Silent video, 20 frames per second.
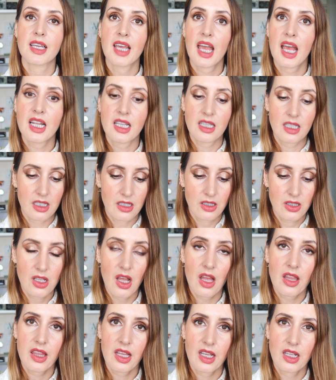Again,
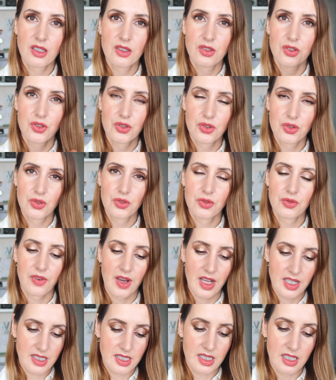nothing too
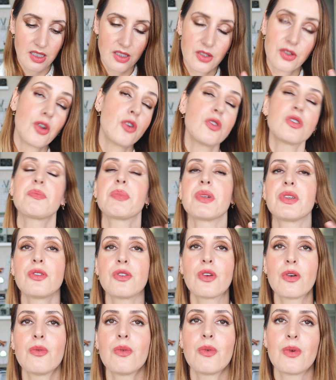fancy in the notes, but
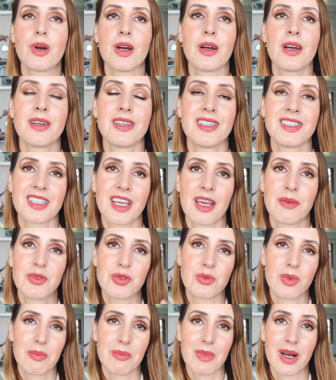you know, it came
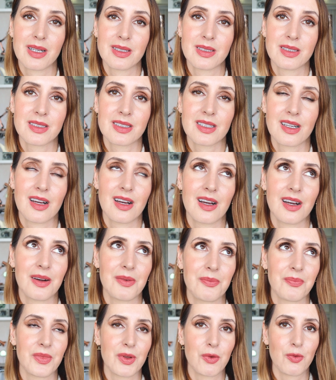to my mind
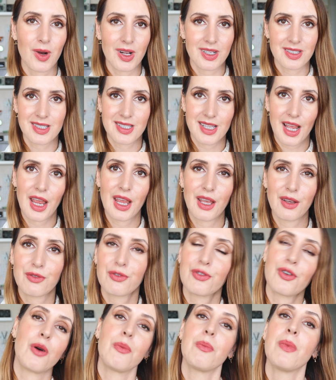one
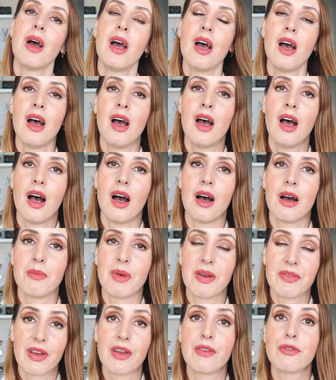saying from
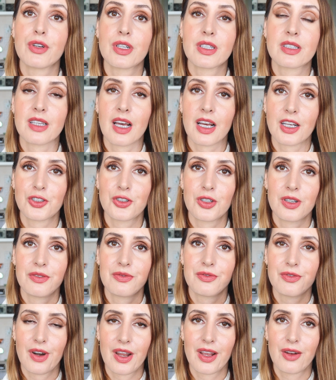my favorite, actually,
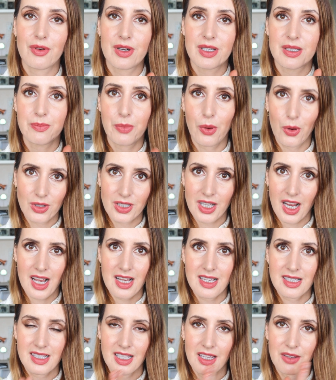fragrance
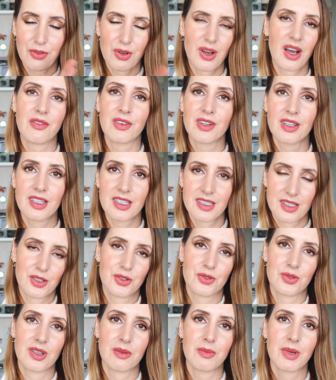podcast. If you haven't
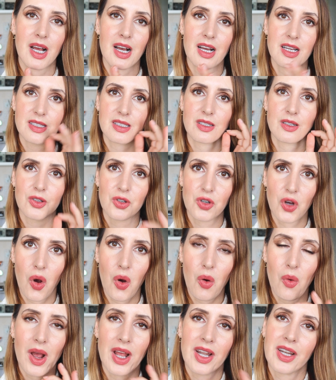listened to them, guys,
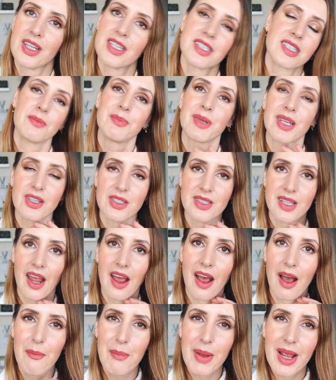go and listen, because
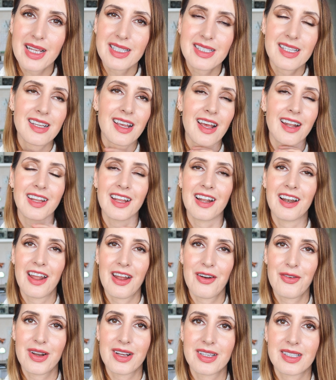they're amazing and
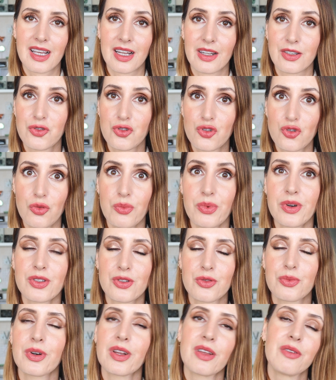hilarious and super,
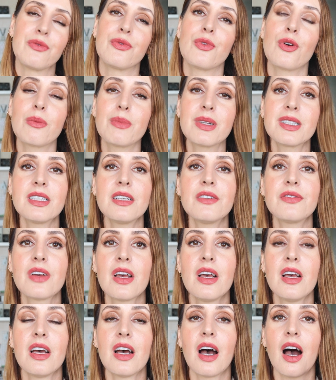super informative.
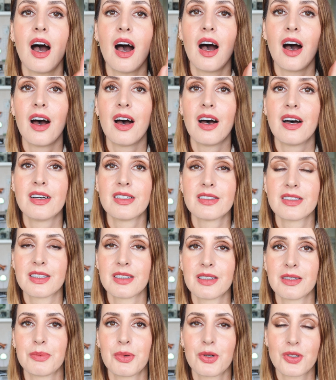
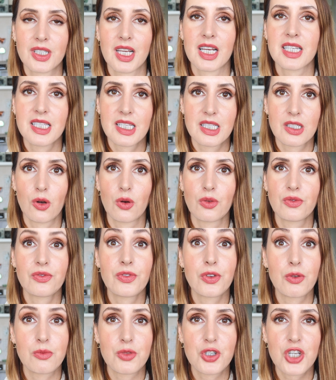The podcast is called
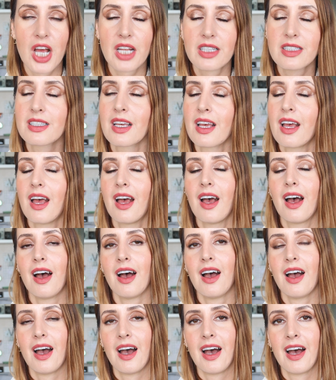Fume Chat,
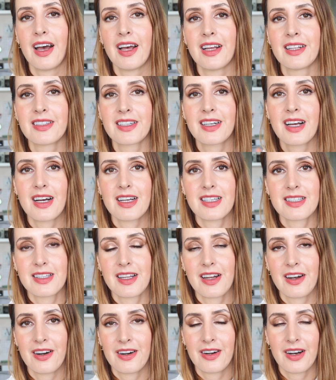and the guys
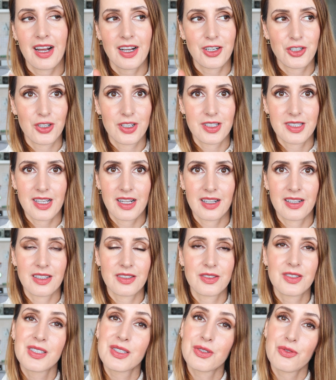there actually said
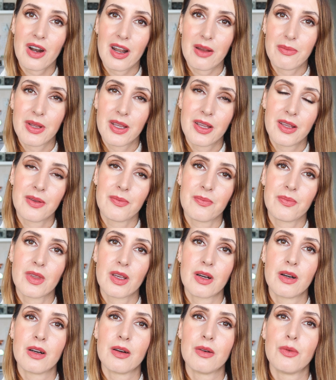that
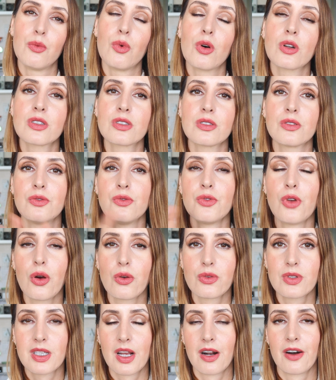describing what
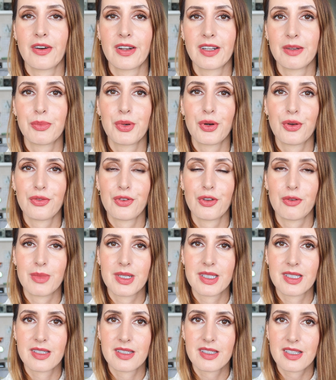notes are in a
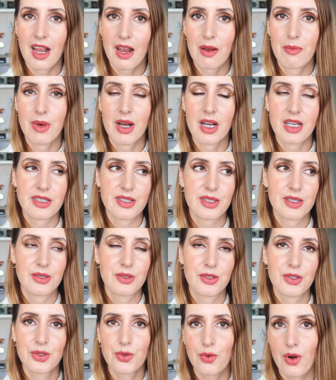perfume is the same as
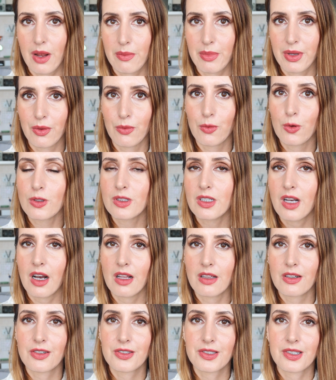describing what
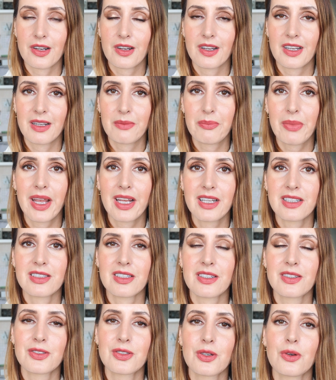colors are in a painting.